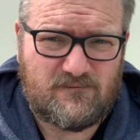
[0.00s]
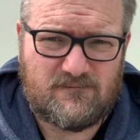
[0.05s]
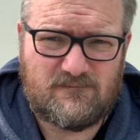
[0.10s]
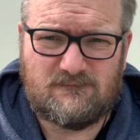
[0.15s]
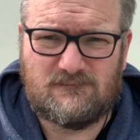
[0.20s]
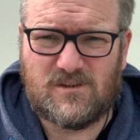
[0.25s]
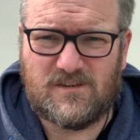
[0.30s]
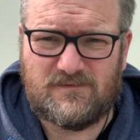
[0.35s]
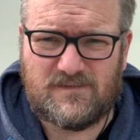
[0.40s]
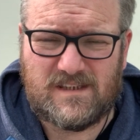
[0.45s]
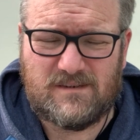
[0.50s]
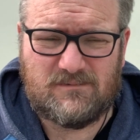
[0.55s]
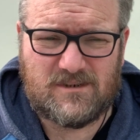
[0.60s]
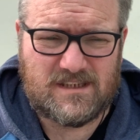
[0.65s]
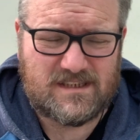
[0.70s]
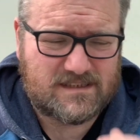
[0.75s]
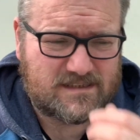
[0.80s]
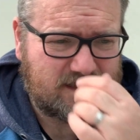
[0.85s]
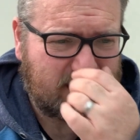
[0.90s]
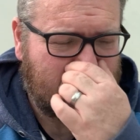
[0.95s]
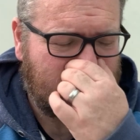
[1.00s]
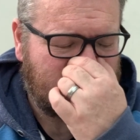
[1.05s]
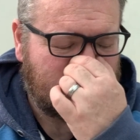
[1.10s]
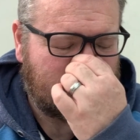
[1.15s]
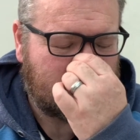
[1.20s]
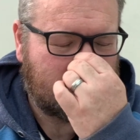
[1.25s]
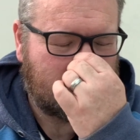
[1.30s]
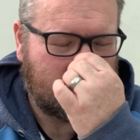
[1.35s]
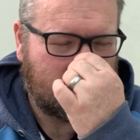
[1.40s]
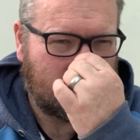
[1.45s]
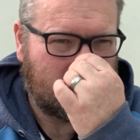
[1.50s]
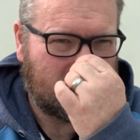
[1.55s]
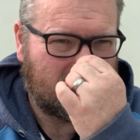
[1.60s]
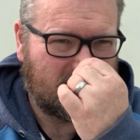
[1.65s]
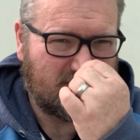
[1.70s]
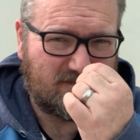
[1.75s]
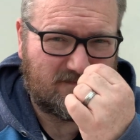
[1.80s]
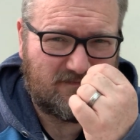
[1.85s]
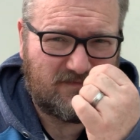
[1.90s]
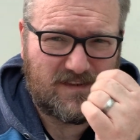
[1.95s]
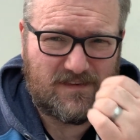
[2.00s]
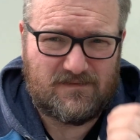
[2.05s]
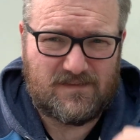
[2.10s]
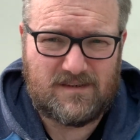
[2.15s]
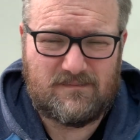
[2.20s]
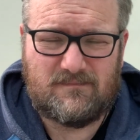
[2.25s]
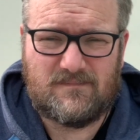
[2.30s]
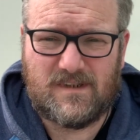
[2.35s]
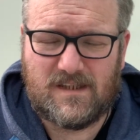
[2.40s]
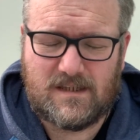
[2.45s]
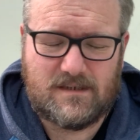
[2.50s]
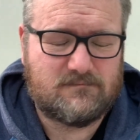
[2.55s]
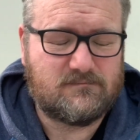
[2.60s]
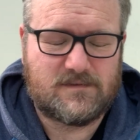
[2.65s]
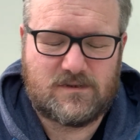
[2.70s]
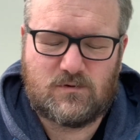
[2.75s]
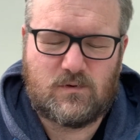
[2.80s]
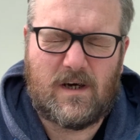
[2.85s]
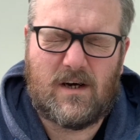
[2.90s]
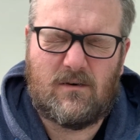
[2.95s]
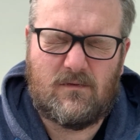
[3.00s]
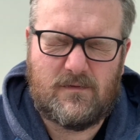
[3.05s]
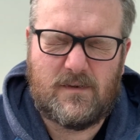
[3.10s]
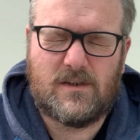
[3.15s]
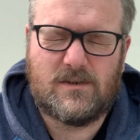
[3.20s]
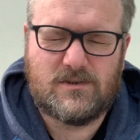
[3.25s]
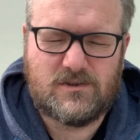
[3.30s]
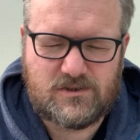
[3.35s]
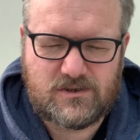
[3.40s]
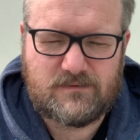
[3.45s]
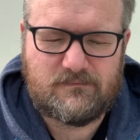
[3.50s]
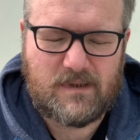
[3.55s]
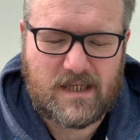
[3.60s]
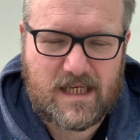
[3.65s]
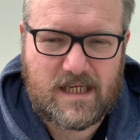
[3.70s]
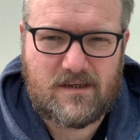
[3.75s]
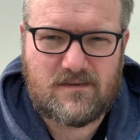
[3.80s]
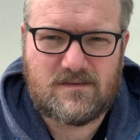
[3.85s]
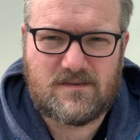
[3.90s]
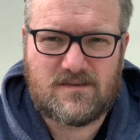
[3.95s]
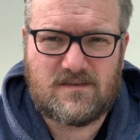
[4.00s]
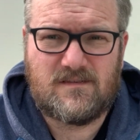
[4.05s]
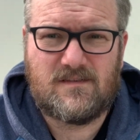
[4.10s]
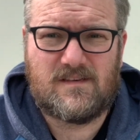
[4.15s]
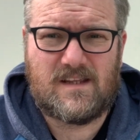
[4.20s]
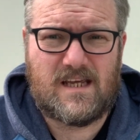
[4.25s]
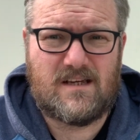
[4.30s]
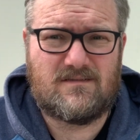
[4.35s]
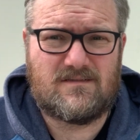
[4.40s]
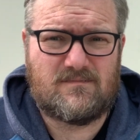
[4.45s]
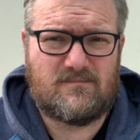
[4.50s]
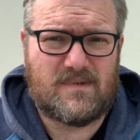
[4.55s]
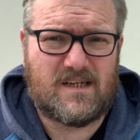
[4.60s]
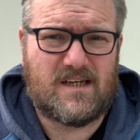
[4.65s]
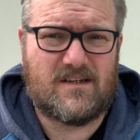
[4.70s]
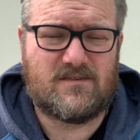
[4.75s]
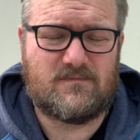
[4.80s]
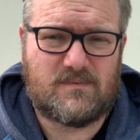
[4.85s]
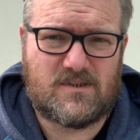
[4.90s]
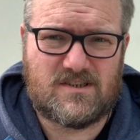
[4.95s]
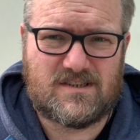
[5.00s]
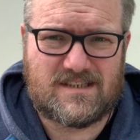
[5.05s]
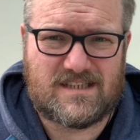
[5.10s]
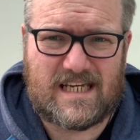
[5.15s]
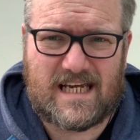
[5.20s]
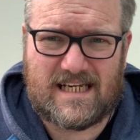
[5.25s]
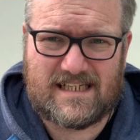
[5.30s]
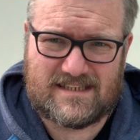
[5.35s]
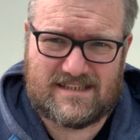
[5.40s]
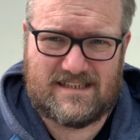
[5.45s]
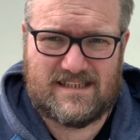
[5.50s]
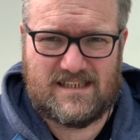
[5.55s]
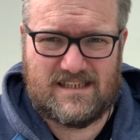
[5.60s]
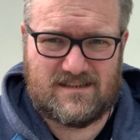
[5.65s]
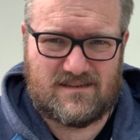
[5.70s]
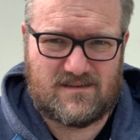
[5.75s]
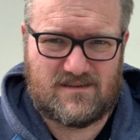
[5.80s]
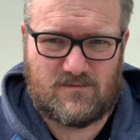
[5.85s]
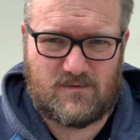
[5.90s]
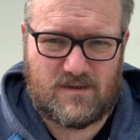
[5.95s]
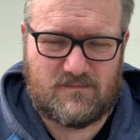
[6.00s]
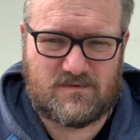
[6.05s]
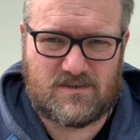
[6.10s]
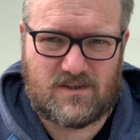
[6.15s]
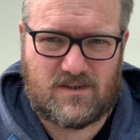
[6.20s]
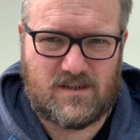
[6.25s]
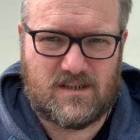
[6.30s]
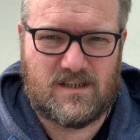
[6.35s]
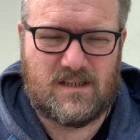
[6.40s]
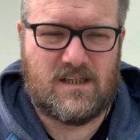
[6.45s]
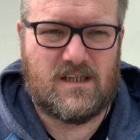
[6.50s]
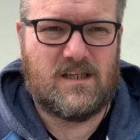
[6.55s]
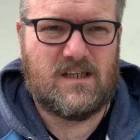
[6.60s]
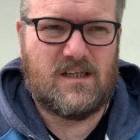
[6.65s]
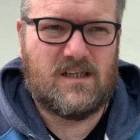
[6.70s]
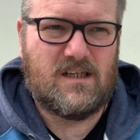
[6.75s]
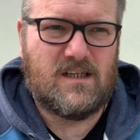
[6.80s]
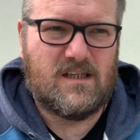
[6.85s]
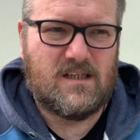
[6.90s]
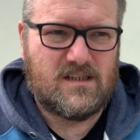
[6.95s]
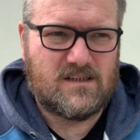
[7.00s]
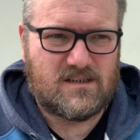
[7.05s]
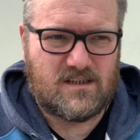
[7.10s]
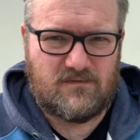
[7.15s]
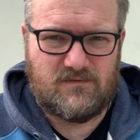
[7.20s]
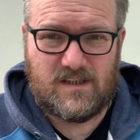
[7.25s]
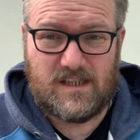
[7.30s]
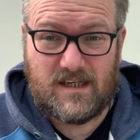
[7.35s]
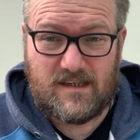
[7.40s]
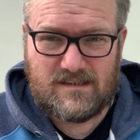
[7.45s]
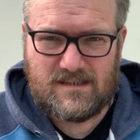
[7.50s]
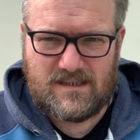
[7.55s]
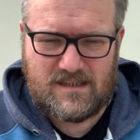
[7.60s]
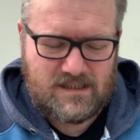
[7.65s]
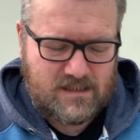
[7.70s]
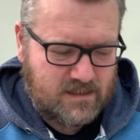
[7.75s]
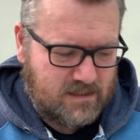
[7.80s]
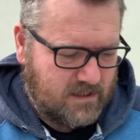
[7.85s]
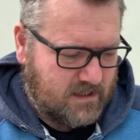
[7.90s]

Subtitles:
roughly works out 250, £1,200, £1,000 plus tax it is on the website, so VAT.